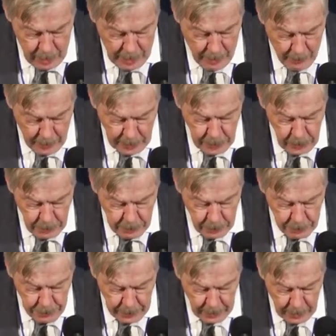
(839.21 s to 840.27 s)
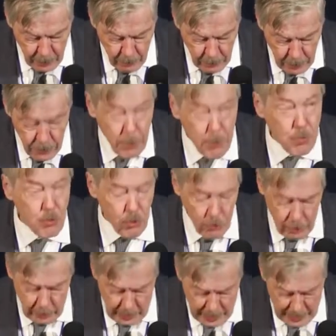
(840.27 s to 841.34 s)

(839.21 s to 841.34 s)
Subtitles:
our answer must begin with brutal